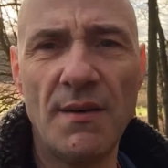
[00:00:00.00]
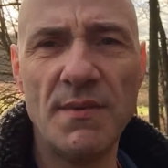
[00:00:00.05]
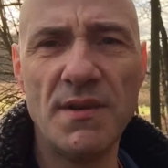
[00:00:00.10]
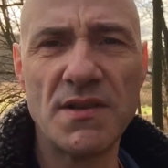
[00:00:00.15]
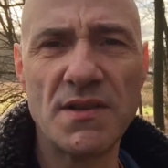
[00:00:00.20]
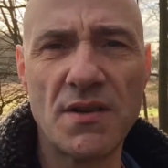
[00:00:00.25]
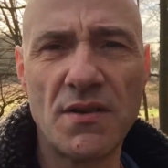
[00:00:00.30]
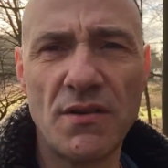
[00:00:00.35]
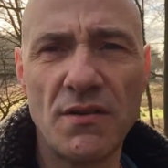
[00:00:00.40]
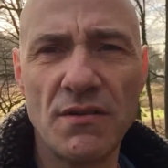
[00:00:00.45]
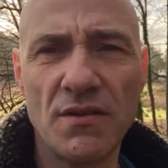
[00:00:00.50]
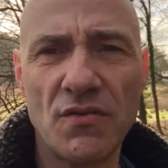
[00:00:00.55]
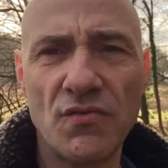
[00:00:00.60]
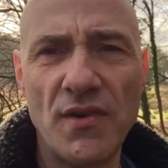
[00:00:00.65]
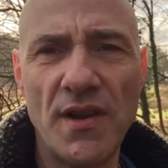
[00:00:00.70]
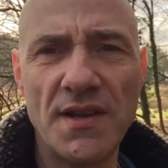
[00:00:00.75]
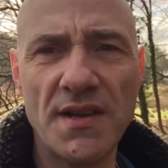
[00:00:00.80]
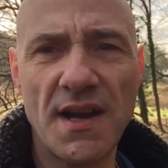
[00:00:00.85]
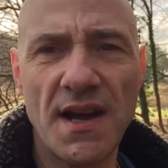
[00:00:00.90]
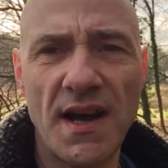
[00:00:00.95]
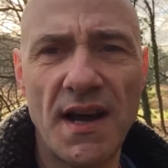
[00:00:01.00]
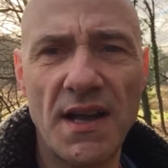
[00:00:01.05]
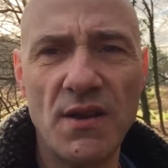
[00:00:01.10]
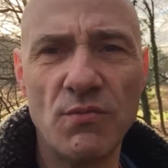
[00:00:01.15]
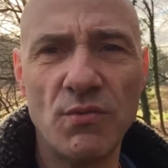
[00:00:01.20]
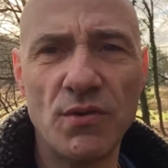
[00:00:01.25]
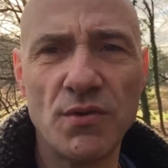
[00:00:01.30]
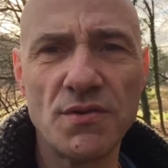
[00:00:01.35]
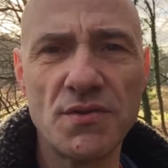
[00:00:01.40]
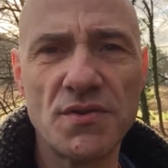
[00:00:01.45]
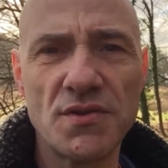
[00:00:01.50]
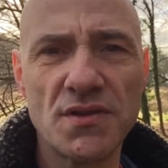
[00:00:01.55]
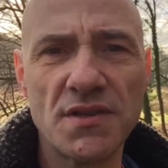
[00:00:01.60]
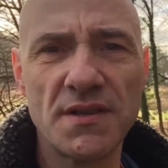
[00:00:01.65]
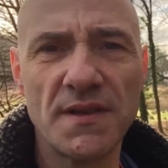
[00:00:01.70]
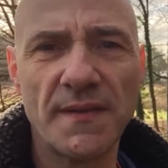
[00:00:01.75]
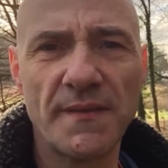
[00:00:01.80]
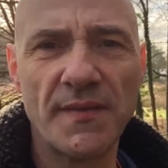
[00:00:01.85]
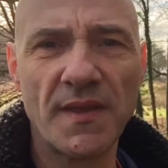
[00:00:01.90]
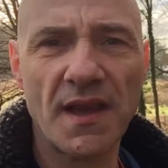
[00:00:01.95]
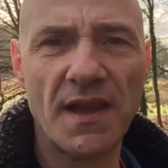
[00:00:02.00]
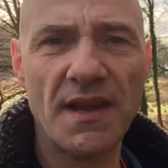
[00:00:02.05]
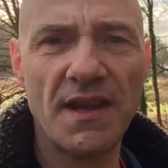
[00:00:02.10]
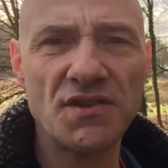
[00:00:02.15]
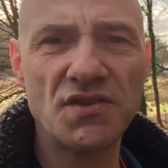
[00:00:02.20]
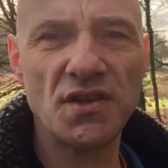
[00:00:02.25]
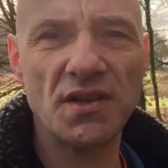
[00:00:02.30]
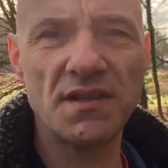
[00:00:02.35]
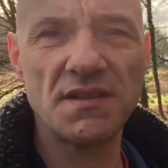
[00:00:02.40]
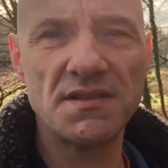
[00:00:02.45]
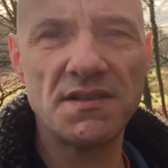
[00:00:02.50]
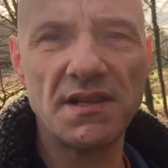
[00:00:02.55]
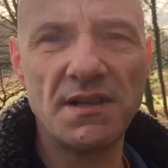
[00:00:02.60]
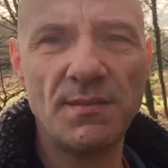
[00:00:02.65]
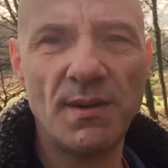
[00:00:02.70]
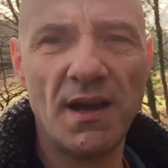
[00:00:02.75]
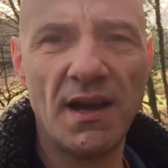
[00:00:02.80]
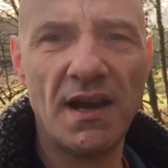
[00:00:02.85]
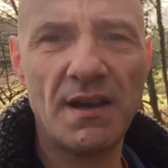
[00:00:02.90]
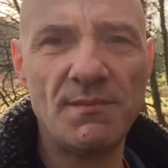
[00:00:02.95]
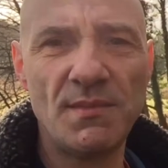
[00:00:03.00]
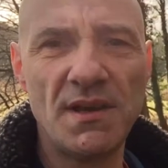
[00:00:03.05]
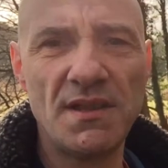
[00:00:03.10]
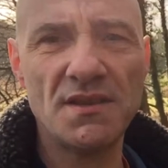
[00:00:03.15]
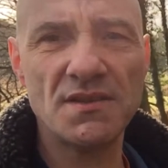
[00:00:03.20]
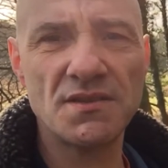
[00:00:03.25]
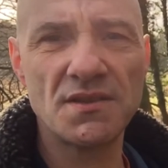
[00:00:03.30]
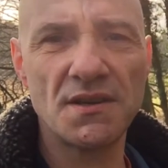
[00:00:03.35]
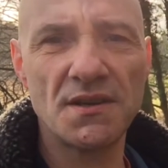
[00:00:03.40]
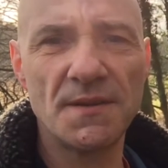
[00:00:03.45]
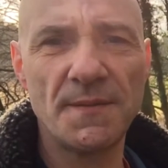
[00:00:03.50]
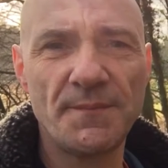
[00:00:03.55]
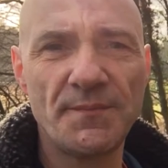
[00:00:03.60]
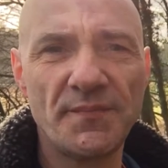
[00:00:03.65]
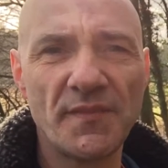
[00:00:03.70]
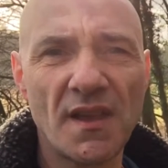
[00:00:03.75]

is called Great High Woods, and as you can see behind me there's a